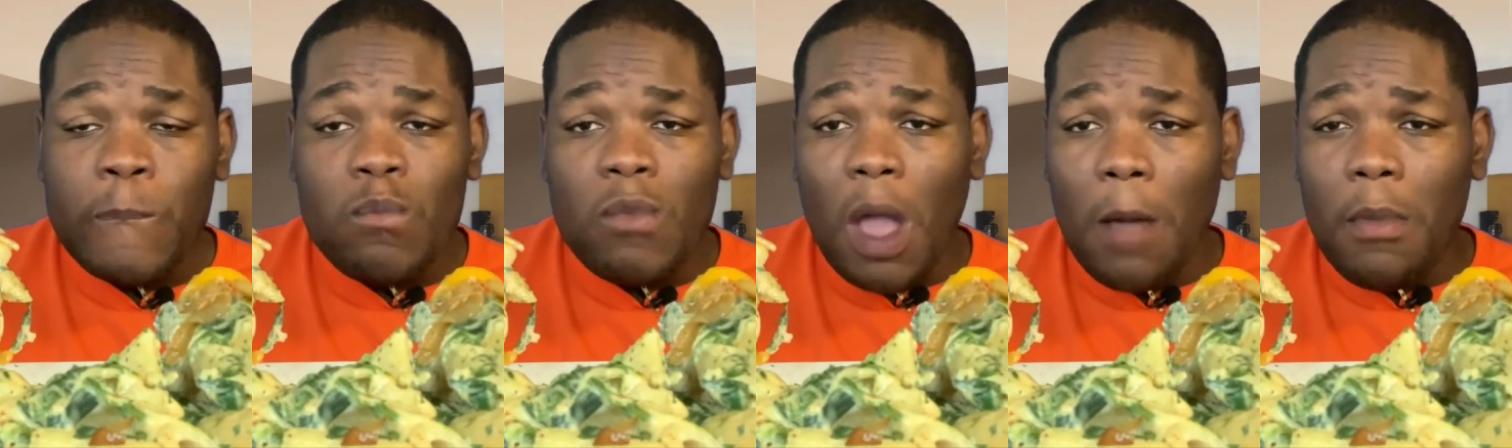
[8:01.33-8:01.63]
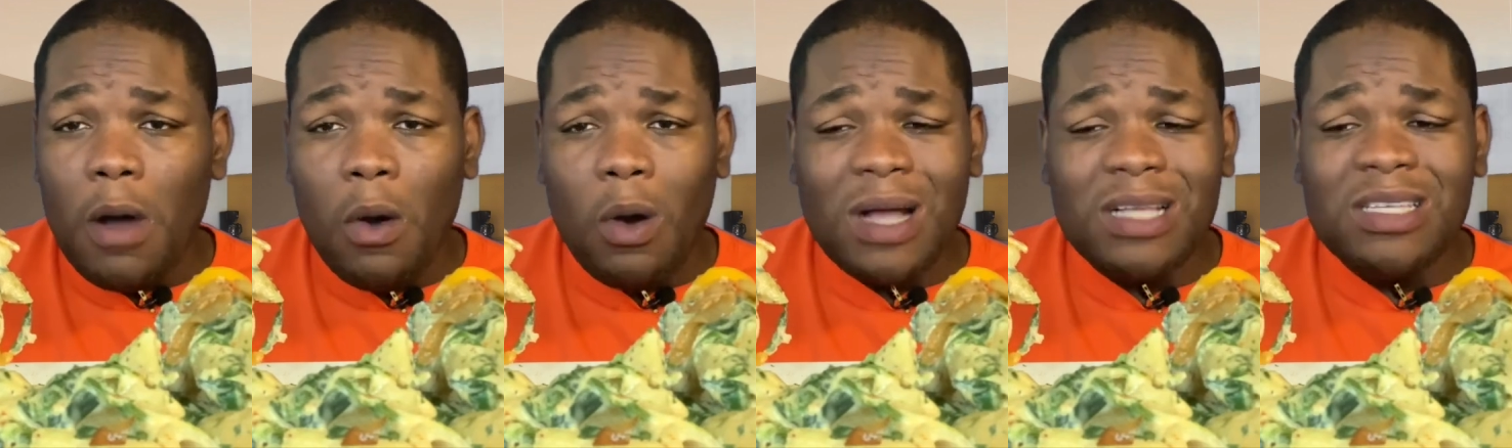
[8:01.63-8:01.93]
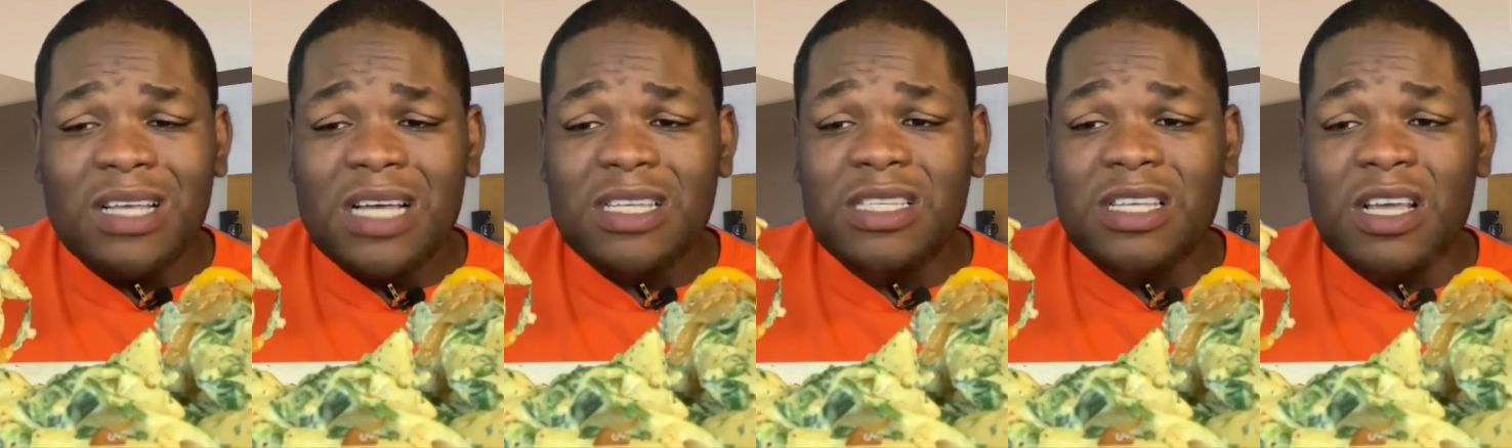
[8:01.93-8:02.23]
But once
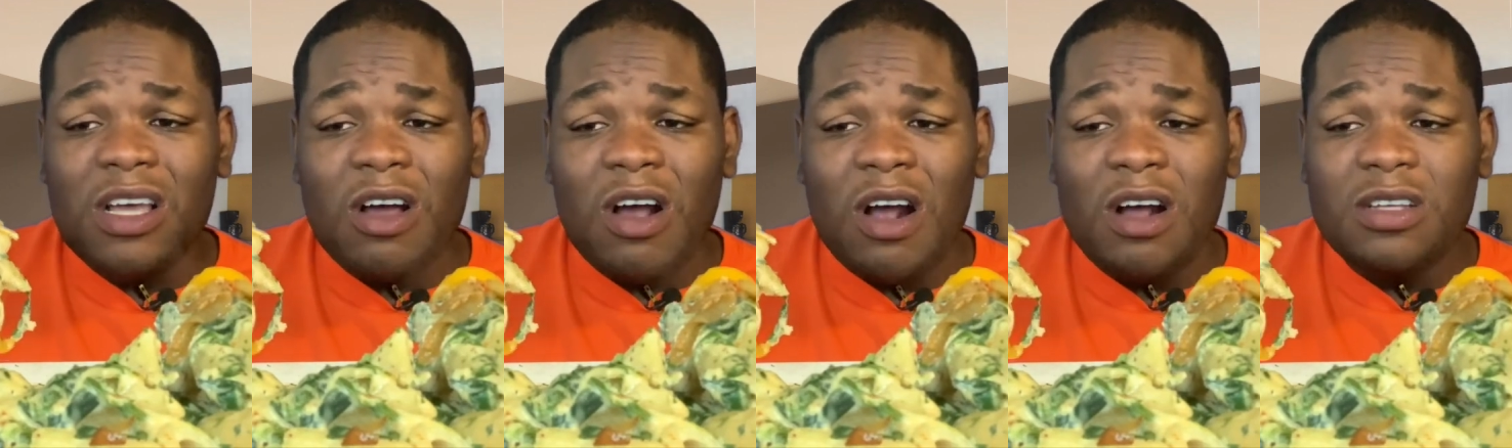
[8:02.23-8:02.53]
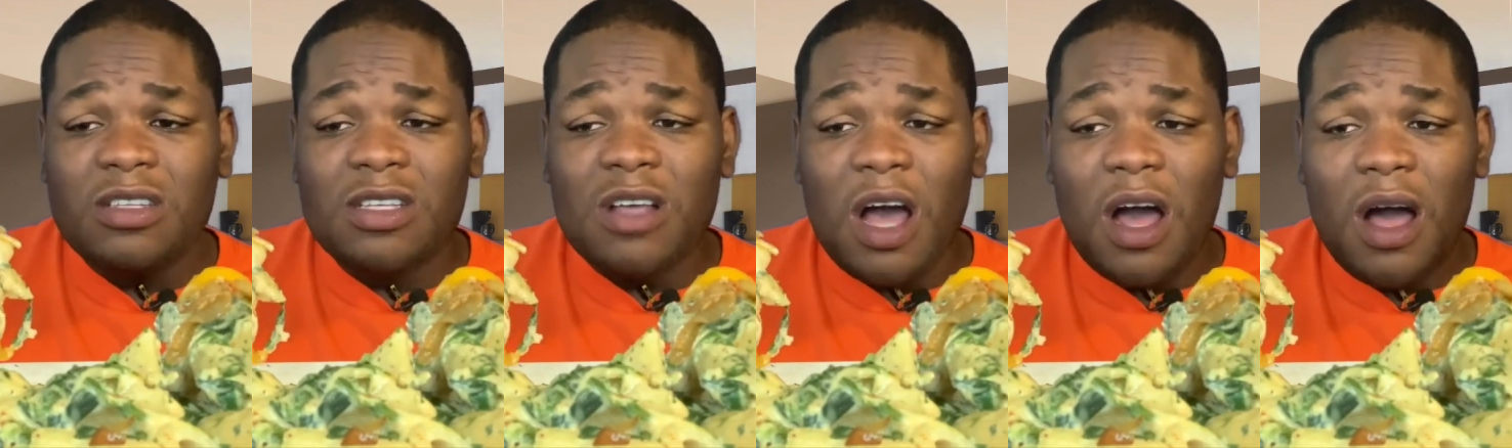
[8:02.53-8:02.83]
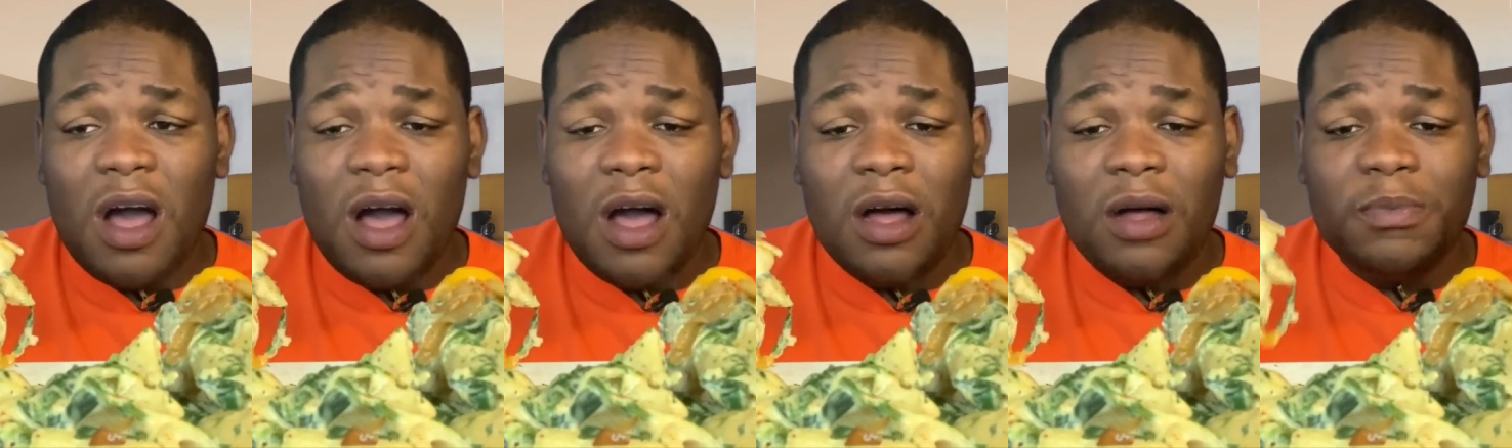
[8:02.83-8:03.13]
I
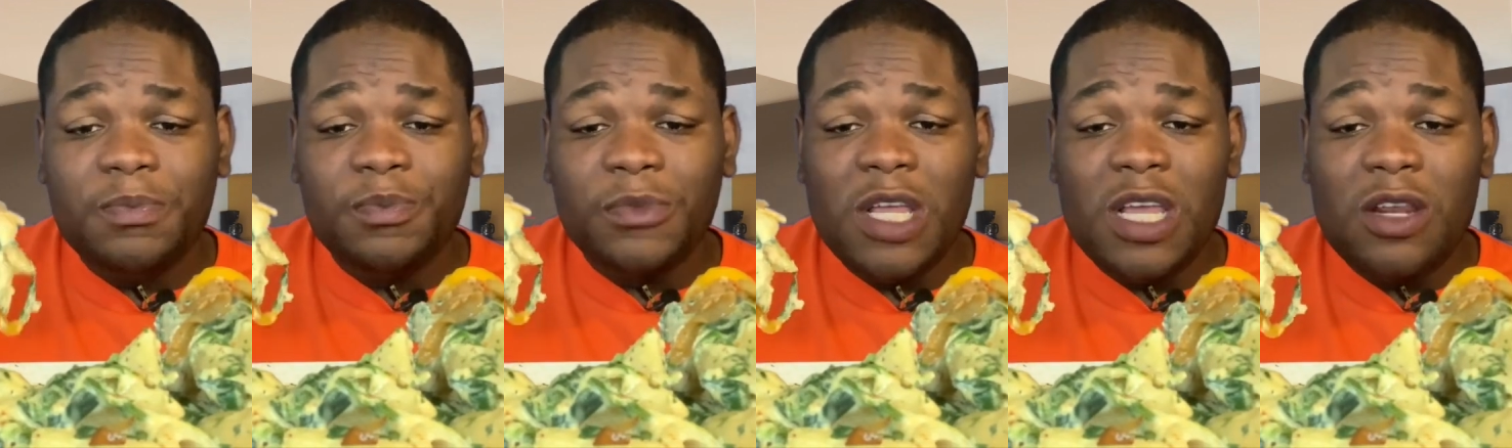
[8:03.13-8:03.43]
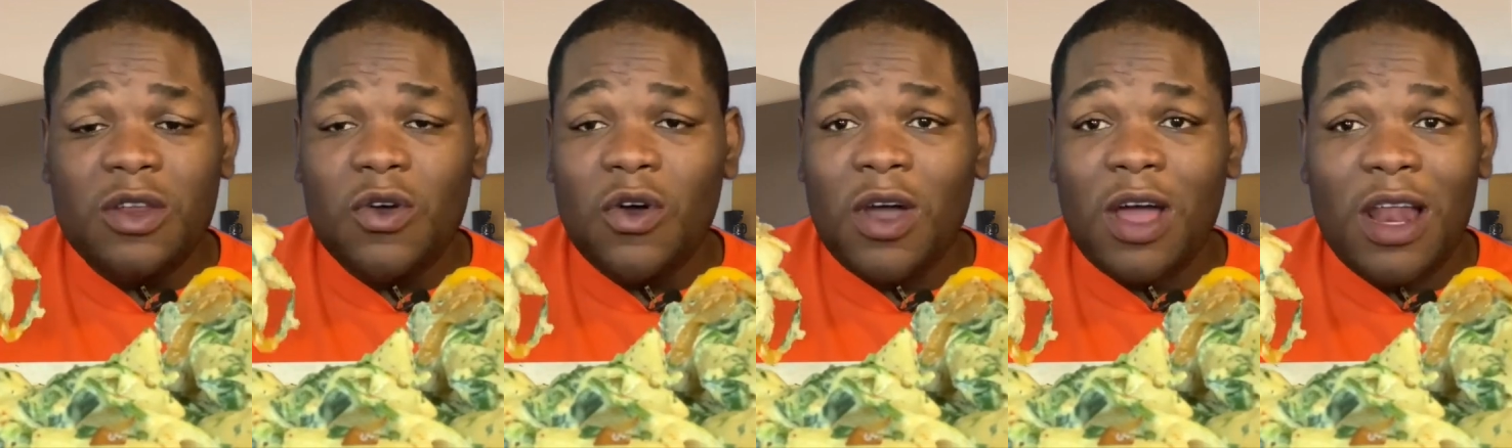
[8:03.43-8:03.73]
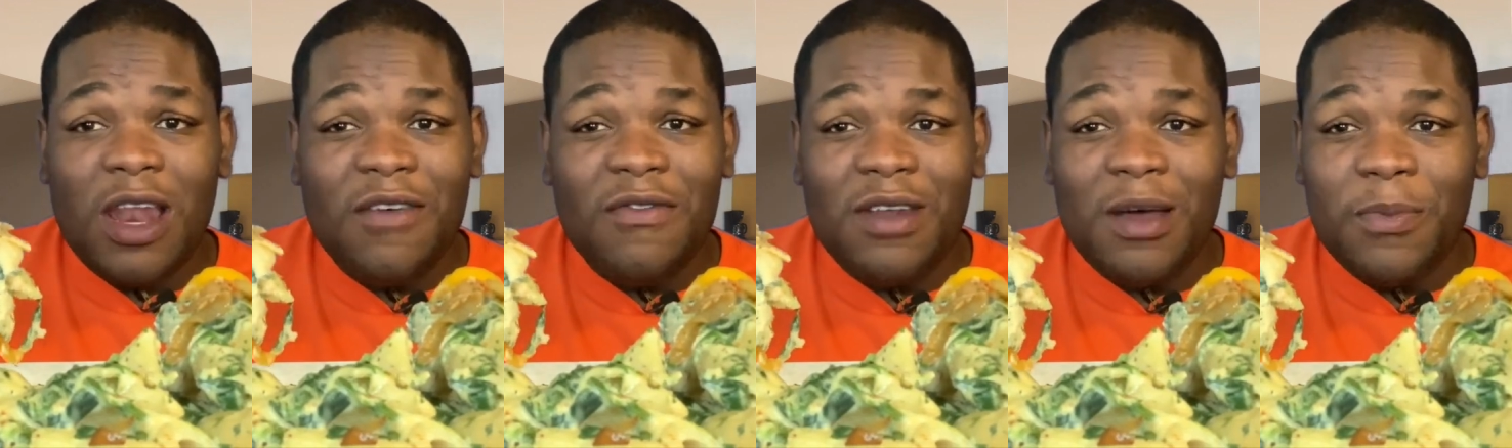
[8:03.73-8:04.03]
saw Eat, Cook, and
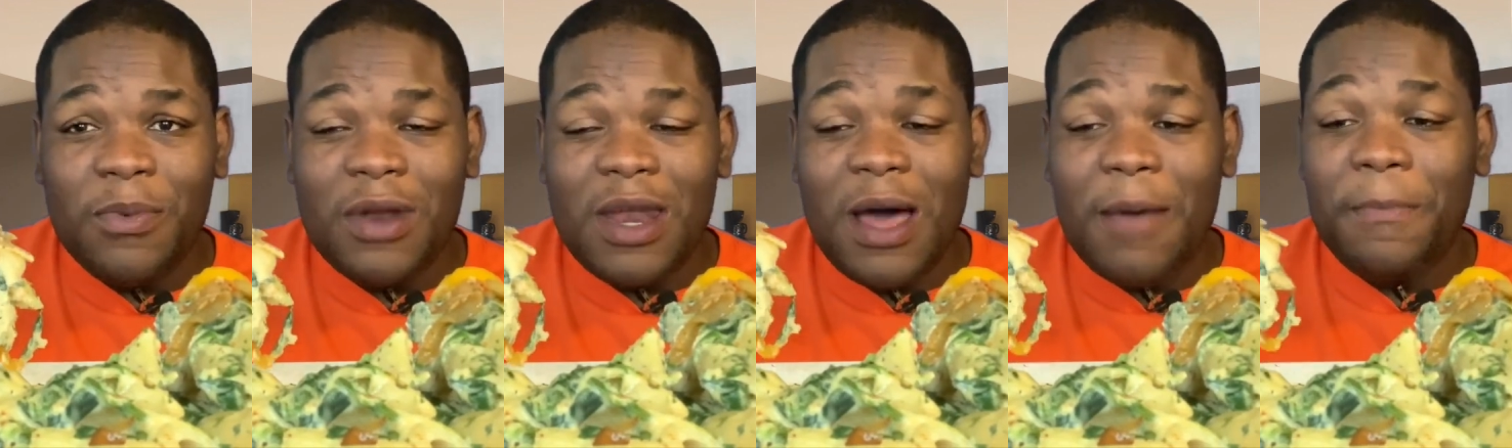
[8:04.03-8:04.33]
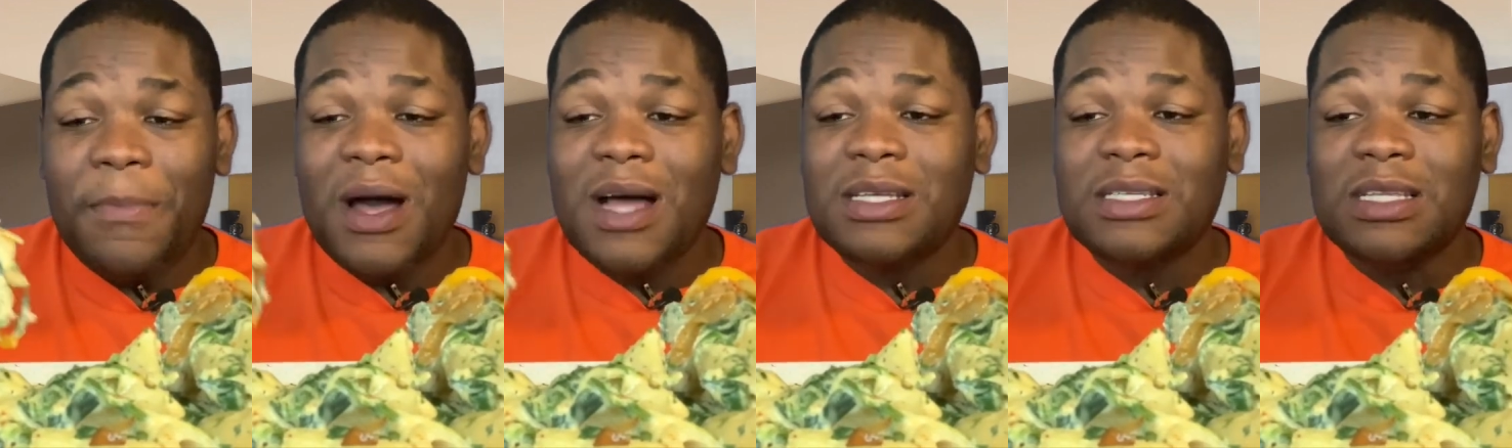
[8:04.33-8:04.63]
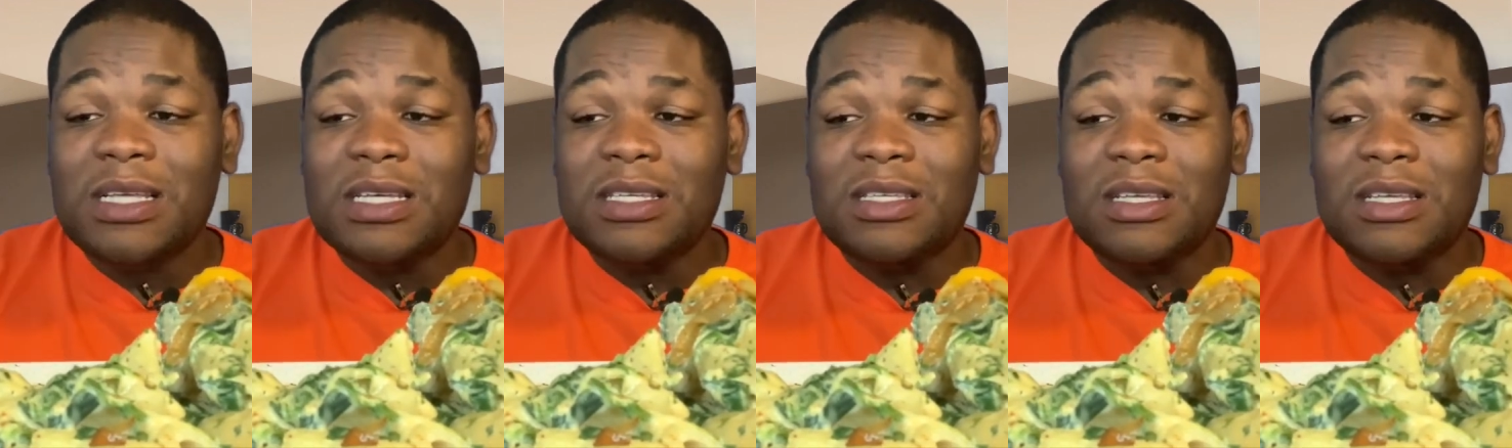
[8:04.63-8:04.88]
Live It Up with that pasta,